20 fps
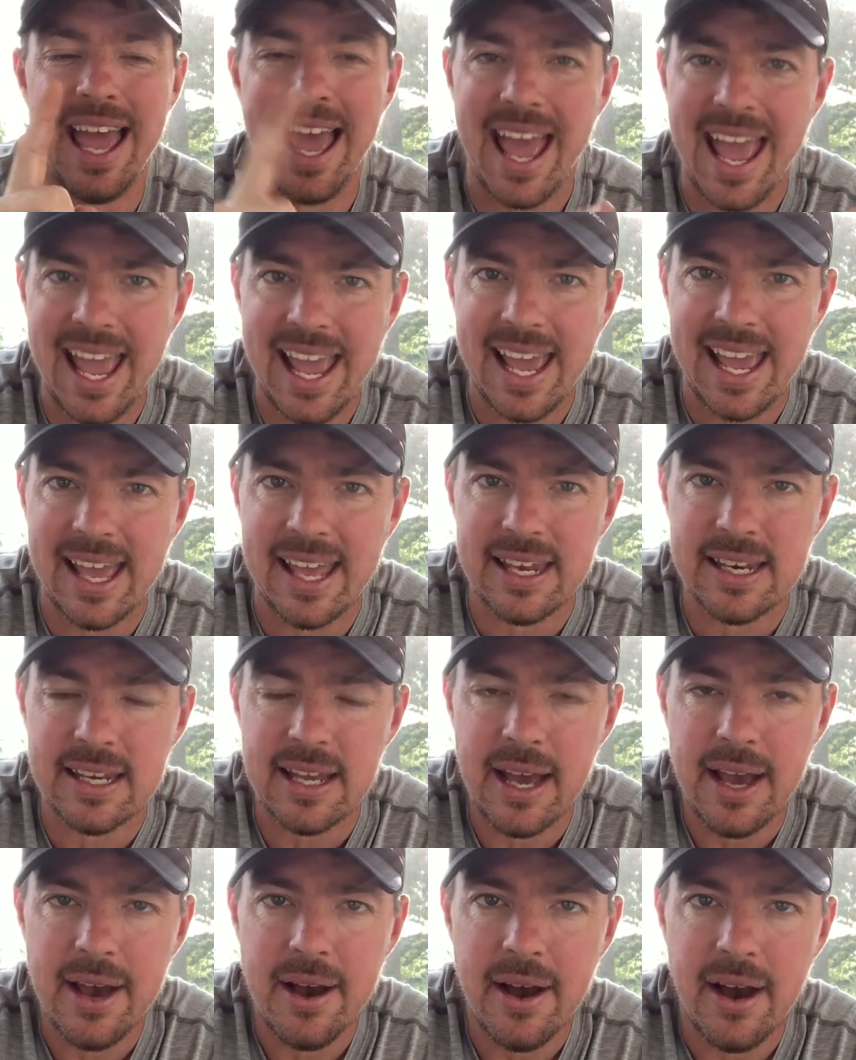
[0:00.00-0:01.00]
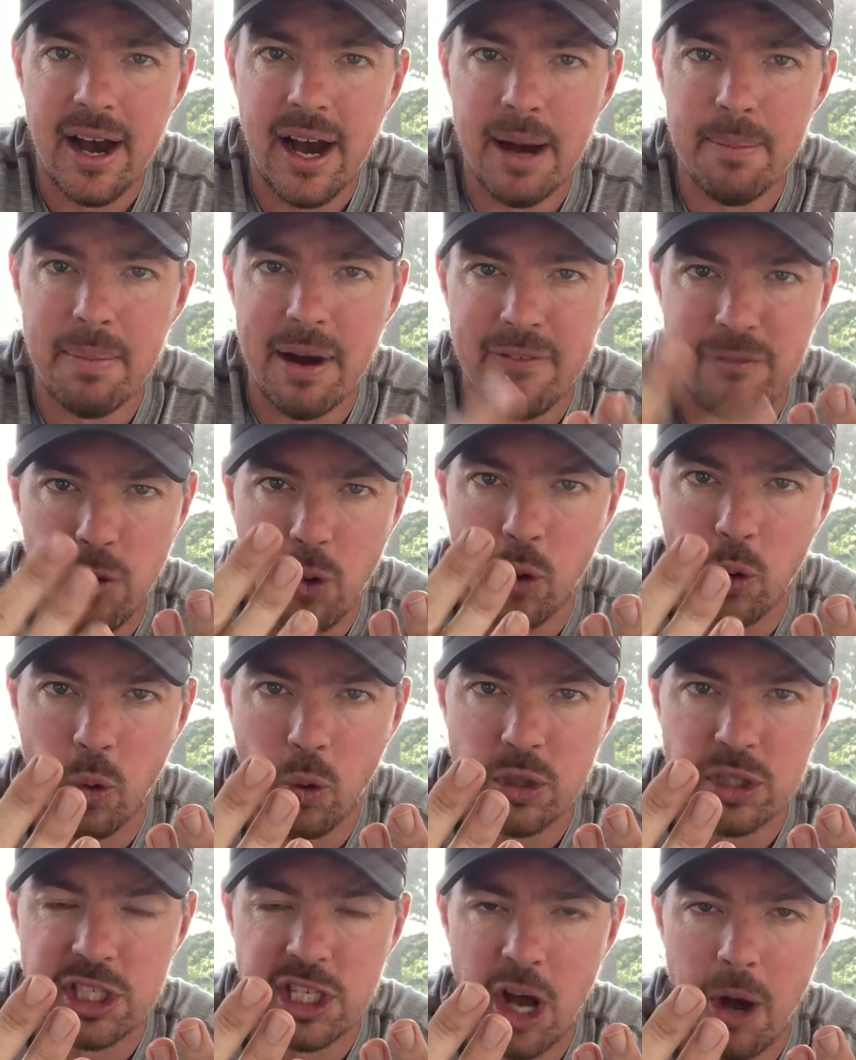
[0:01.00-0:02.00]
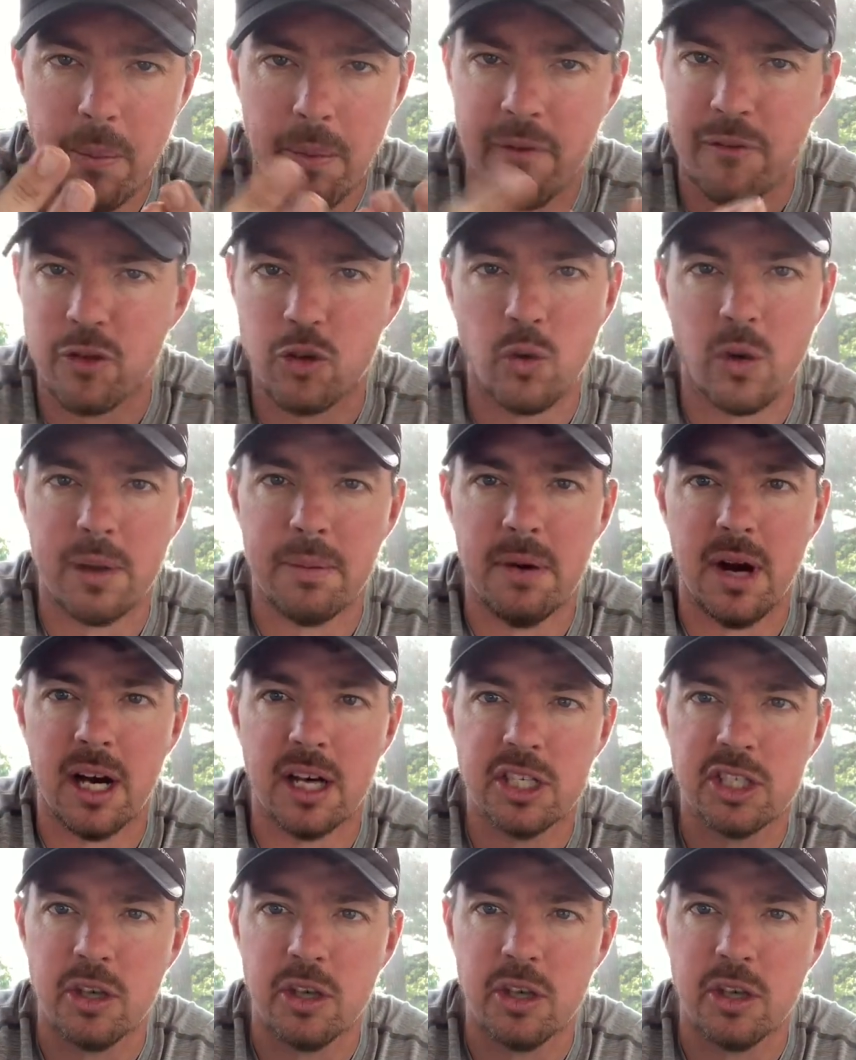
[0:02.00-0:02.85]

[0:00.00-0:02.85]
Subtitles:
and my four chord songbook for $20.